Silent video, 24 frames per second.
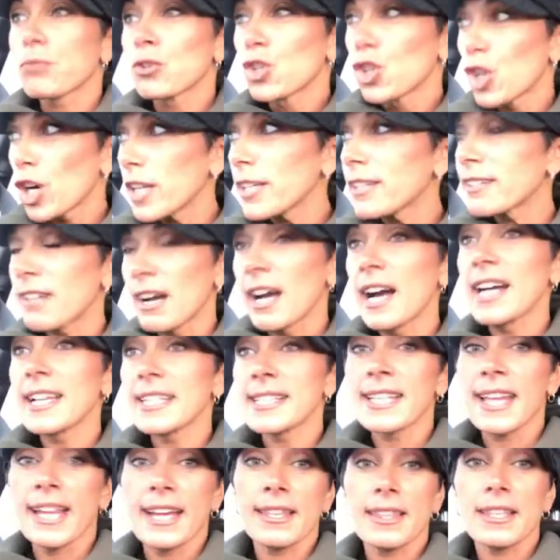good
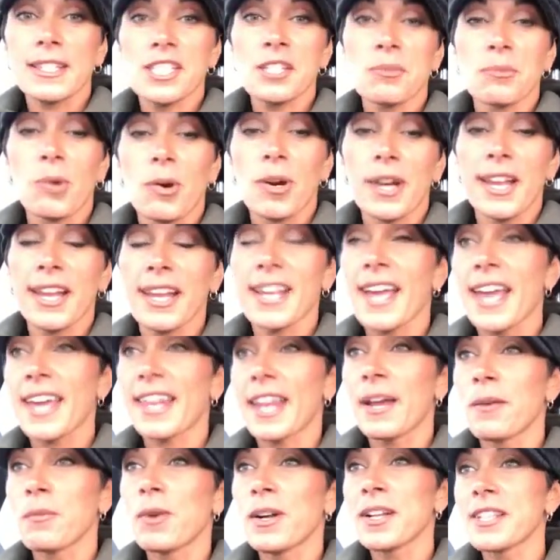content this morning,
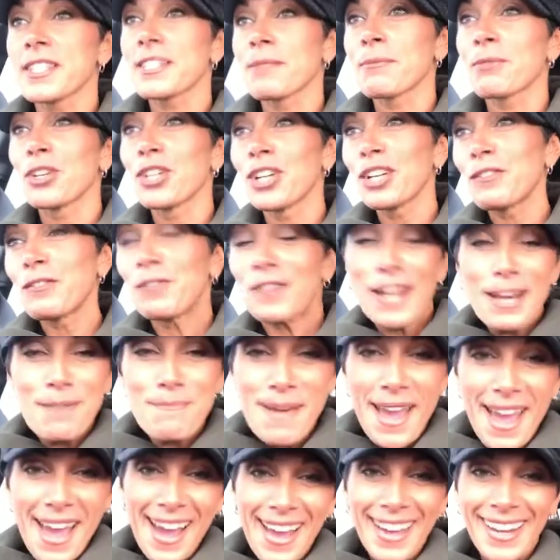and I want some good
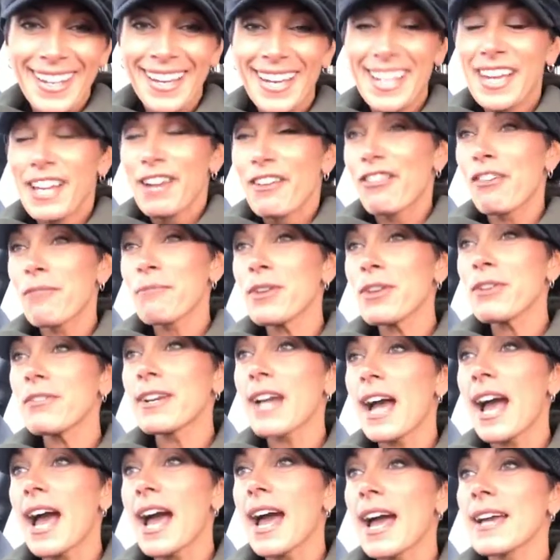feedback from you
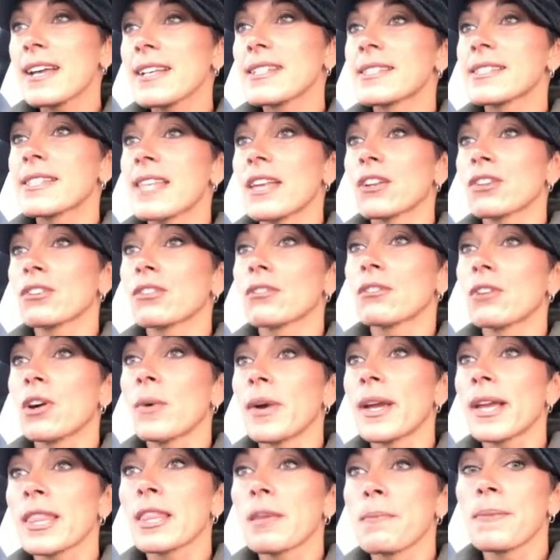guys that are
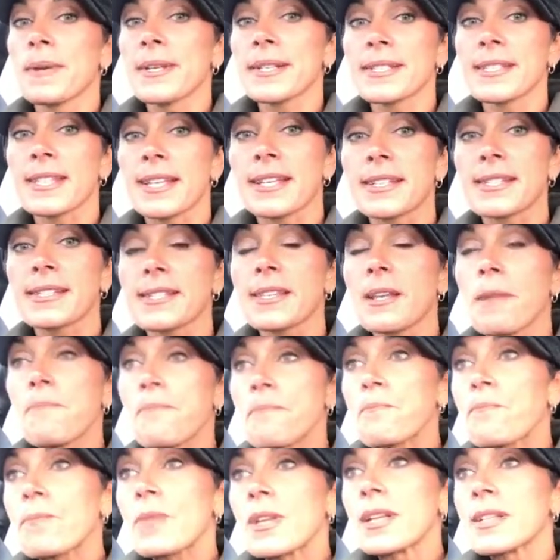growing the business.
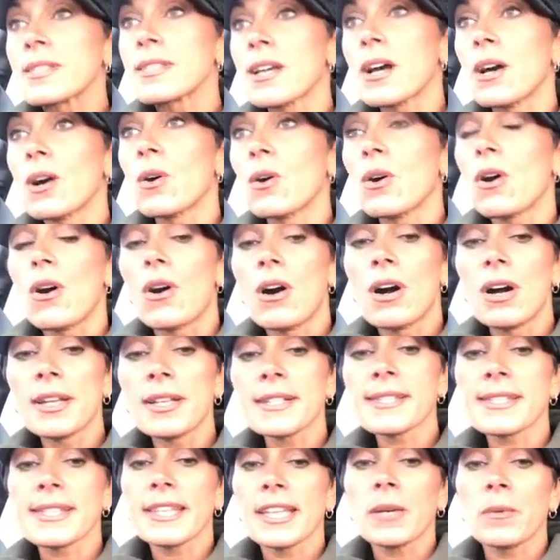So
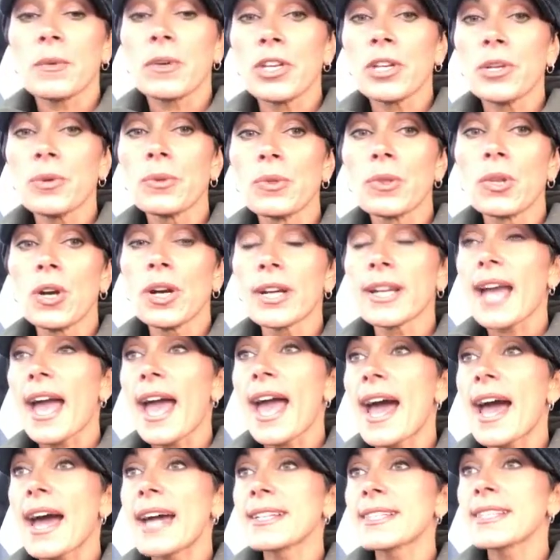honestly, when you look
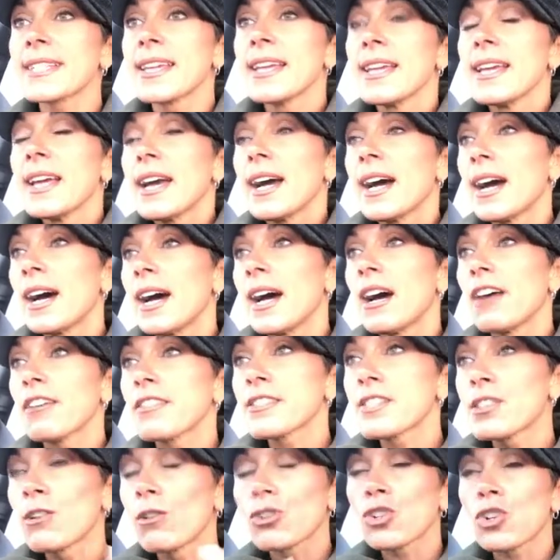at
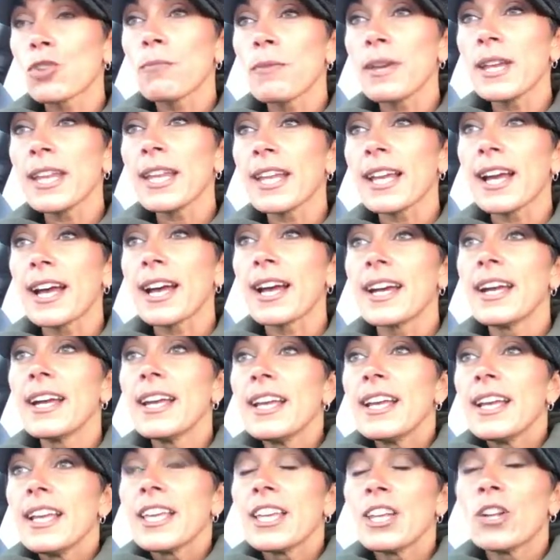social media,
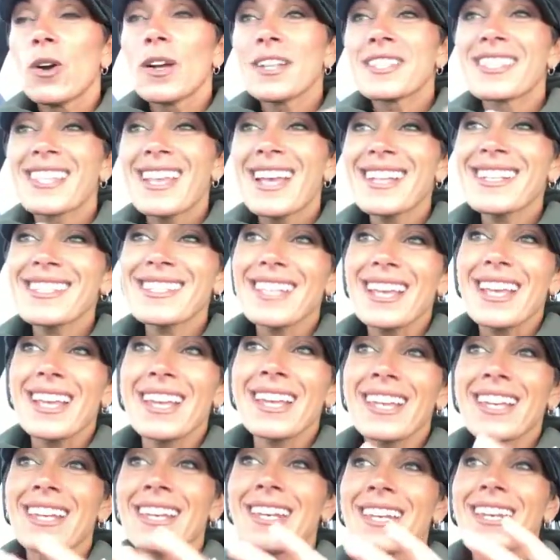you know, it says
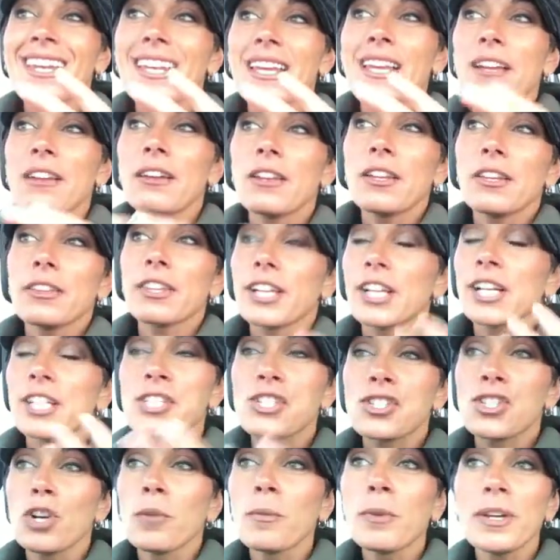the
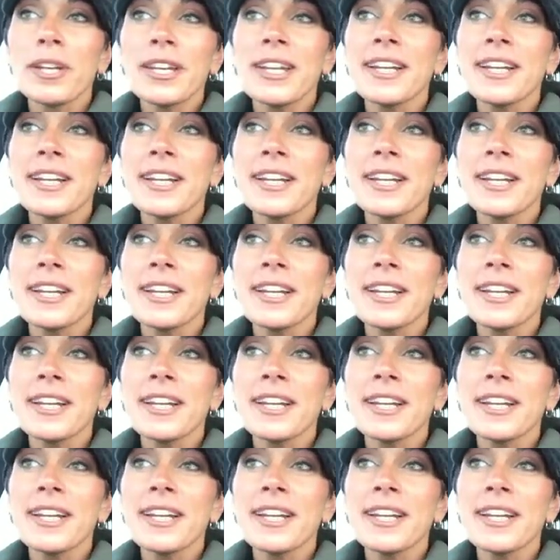consumer